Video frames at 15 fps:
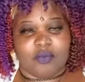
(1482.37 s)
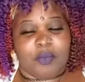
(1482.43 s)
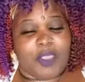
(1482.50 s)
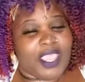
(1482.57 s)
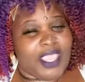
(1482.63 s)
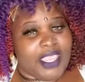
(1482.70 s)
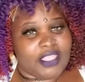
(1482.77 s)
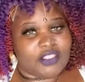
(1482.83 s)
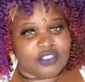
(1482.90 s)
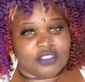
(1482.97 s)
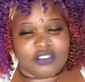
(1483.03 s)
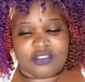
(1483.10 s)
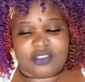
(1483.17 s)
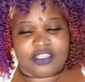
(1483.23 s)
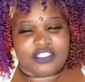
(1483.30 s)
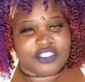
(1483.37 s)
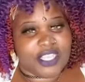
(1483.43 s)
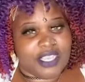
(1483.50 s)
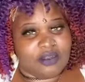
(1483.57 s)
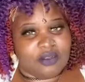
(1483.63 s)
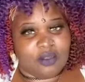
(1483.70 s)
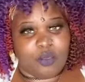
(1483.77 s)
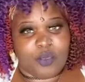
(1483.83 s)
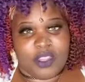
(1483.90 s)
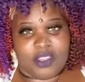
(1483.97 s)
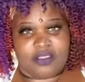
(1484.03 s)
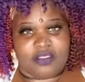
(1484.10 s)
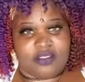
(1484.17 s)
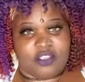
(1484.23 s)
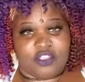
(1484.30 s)
page or to their channel
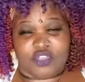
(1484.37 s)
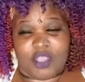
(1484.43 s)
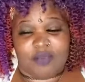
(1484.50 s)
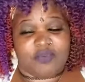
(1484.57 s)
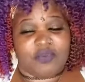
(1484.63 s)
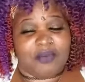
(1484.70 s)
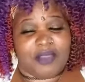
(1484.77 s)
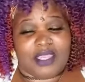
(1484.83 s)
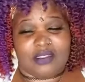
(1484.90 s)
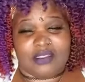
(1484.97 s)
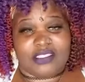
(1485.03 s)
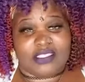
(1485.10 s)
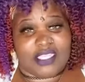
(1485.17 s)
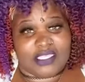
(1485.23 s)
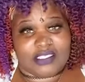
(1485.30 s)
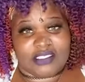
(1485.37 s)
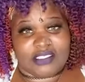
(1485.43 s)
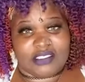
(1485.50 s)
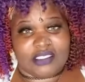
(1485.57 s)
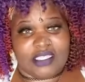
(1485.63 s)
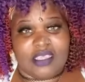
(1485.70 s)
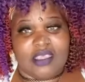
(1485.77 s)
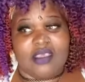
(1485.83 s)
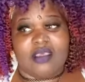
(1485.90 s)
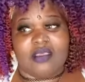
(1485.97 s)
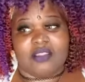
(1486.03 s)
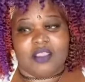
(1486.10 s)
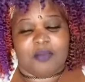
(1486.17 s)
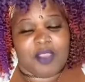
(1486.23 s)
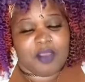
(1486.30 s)
with the drama from Battle of the Sexes.
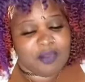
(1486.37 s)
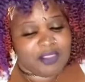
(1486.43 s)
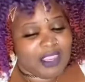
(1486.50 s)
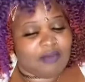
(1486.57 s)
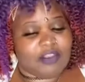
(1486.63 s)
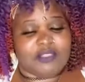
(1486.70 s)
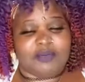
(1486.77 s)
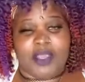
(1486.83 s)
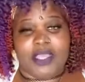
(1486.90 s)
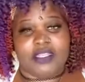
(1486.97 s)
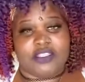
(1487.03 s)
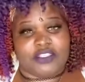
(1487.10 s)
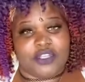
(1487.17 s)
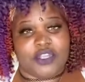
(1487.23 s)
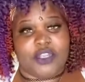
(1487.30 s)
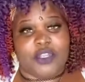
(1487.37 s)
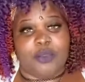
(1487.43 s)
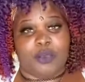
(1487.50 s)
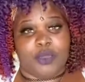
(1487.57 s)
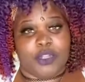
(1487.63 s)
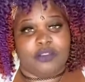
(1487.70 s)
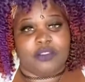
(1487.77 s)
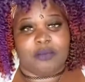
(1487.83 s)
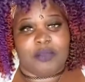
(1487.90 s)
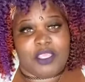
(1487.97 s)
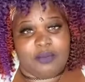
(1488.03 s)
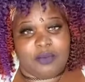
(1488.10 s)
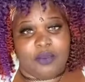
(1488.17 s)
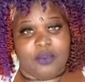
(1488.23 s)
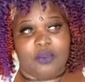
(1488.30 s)
The people that responded to her were the
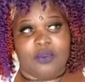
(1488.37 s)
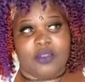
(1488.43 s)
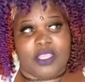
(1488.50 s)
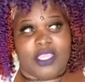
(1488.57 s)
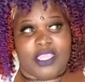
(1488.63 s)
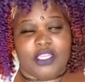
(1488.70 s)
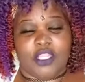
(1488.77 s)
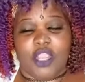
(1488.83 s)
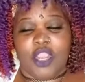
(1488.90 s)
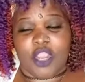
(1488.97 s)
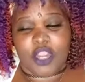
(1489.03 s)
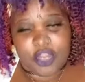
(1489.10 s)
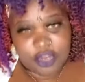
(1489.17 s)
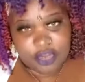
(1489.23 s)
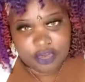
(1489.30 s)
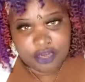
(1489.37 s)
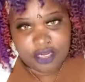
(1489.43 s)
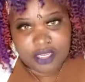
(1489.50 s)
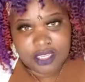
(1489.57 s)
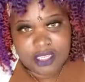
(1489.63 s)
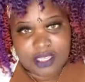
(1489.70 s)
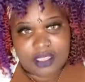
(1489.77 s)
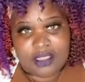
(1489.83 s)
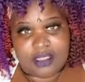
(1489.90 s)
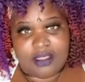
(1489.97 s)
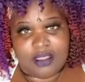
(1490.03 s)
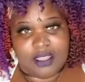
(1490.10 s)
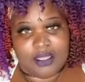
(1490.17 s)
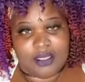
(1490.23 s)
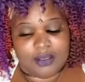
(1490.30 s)
people in her
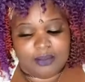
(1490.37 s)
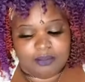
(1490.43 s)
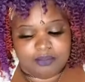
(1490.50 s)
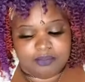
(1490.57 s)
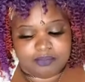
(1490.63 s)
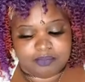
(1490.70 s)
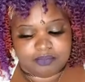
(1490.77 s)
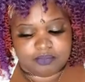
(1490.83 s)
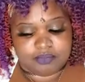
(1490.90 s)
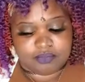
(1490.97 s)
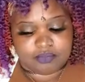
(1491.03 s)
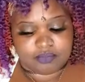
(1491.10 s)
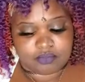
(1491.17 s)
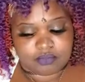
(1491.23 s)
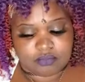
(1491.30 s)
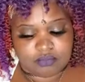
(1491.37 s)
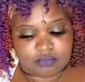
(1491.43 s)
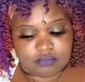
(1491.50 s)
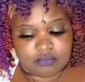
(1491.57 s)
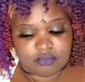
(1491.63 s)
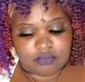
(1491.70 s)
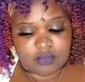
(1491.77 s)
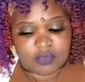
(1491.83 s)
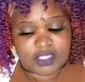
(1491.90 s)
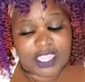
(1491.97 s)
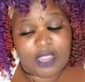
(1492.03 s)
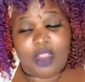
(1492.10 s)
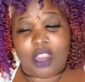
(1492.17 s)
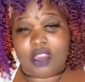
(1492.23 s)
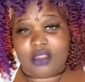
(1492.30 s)

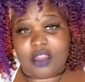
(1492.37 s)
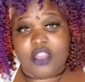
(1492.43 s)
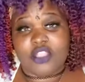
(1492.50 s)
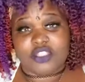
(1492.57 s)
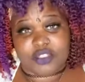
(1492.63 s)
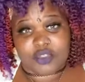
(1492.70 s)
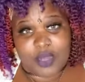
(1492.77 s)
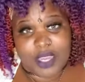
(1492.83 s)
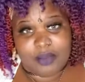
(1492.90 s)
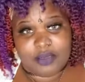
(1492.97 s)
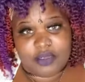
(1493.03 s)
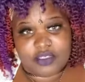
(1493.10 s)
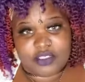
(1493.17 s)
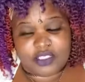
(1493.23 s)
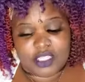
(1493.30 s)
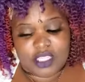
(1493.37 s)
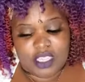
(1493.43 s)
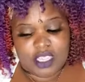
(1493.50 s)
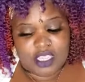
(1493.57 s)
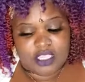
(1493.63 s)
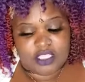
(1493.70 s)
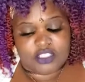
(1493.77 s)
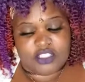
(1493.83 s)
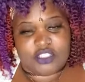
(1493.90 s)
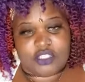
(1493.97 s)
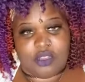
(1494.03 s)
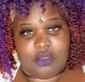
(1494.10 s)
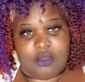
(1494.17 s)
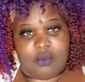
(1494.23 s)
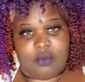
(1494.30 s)
that are her subscribers.
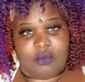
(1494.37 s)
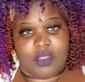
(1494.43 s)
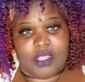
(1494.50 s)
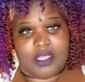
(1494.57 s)
So